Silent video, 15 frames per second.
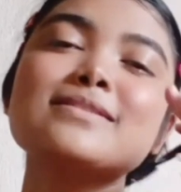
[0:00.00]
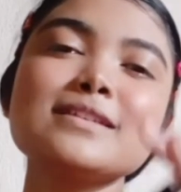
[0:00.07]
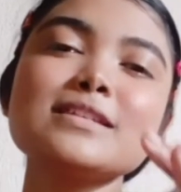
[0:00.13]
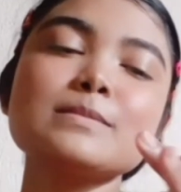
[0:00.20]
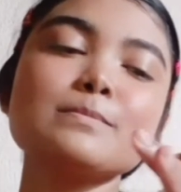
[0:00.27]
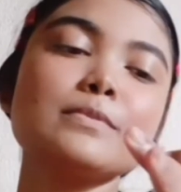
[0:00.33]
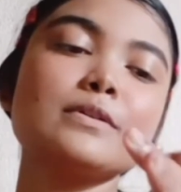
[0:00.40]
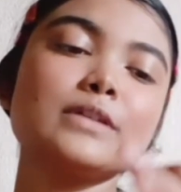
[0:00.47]

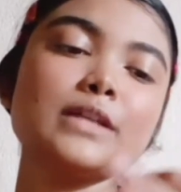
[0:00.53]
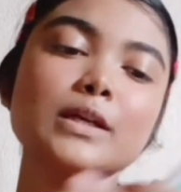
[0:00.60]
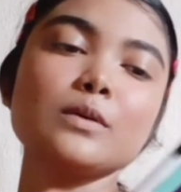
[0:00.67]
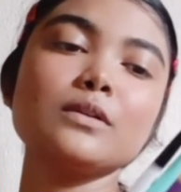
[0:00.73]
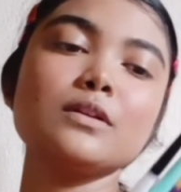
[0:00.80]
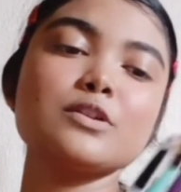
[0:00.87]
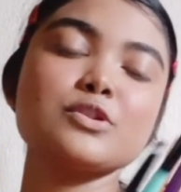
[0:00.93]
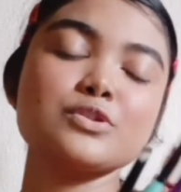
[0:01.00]
this
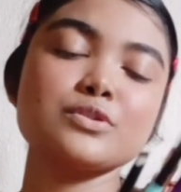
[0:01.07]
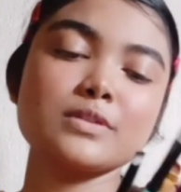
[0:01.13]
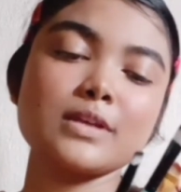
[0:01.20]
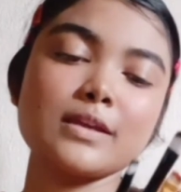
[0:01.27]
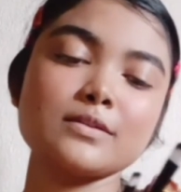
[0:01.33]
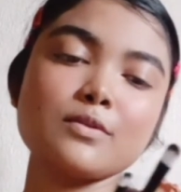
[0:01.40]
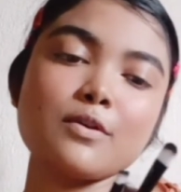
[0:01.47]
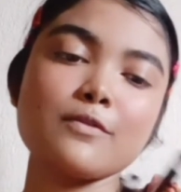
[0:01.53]
particular
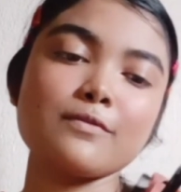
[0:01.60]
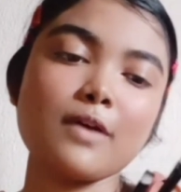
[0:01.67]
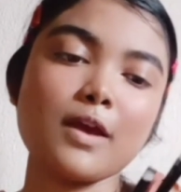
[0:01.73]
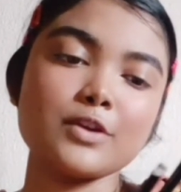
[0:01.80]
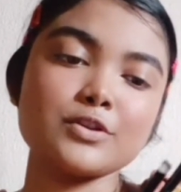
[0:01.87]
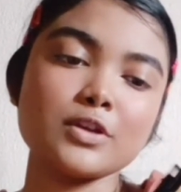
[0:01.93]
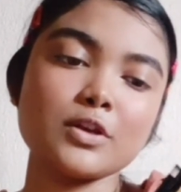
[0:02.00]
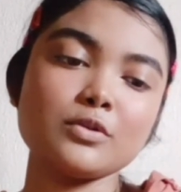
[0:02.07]
set of
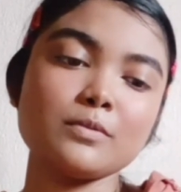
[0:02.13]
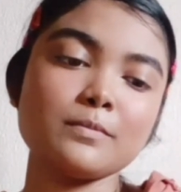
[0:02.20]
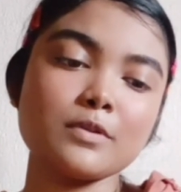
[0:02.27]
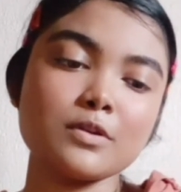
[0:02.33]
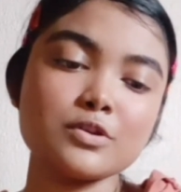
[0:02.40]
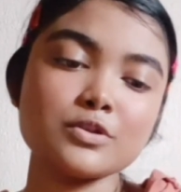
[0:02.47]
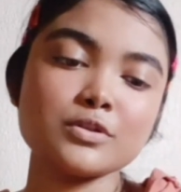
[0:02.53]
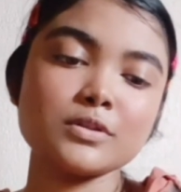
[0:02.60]
eyeshadow
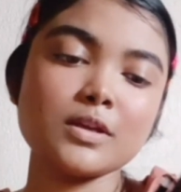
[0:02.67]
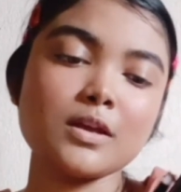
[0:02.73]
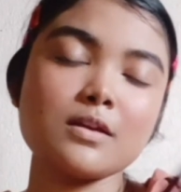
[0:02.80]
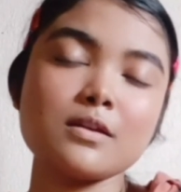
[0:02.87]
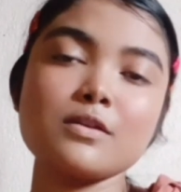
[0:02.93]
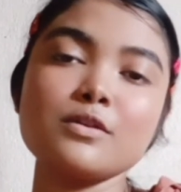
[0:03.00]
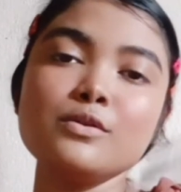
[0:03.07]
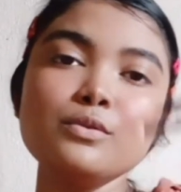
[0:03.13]
brush,
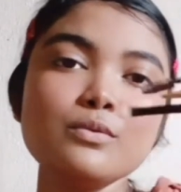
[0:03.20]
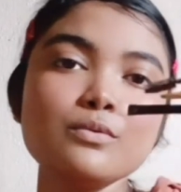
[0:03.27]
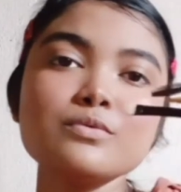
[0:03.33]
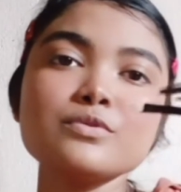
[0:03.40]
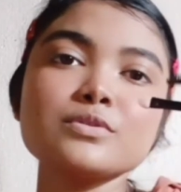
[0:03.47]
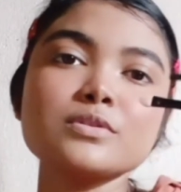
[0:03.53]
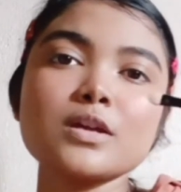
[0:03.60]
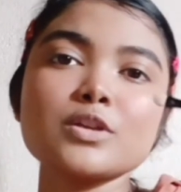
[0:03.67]
there are no
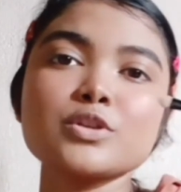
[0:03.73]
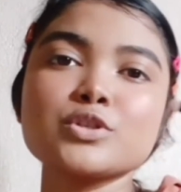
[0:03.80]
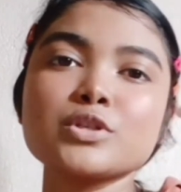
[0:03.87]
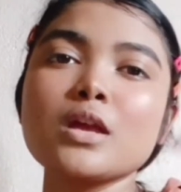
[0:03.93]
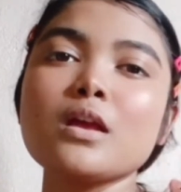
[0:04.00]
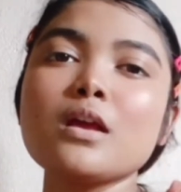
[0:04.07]
such